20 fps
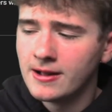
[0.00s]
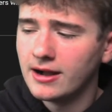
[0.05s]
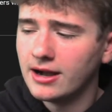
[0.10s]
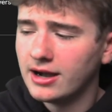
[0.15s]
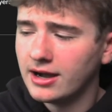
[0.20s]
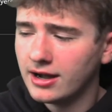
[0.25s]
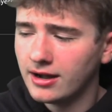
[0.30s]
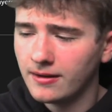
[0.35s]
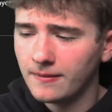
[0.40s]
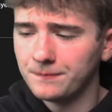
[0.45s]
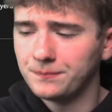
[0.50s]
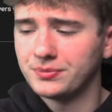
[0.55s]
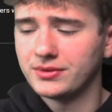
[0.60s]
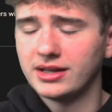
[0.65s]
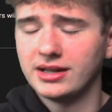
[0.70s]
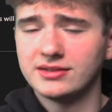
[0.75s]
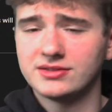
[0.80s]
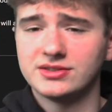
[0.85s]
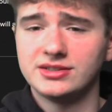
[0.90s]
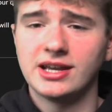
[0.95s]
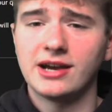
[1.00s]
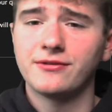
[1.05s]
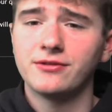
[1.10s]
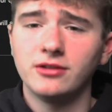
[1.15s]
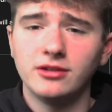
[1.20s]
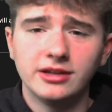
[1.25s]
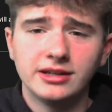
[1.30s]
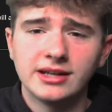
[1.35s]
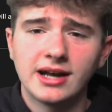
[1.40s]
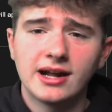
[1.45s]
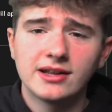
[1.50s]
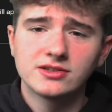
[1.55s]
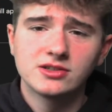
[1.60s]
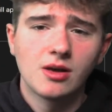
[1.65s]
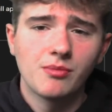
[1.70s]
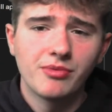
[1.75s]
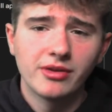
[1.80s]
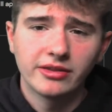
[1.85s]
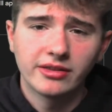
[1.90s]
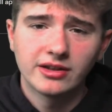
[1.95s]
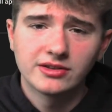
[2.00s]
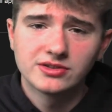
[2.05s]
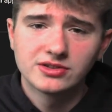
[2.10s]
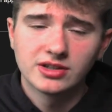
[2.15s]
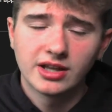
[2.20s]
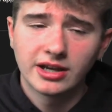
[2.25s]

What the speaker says: it's definitely not something that's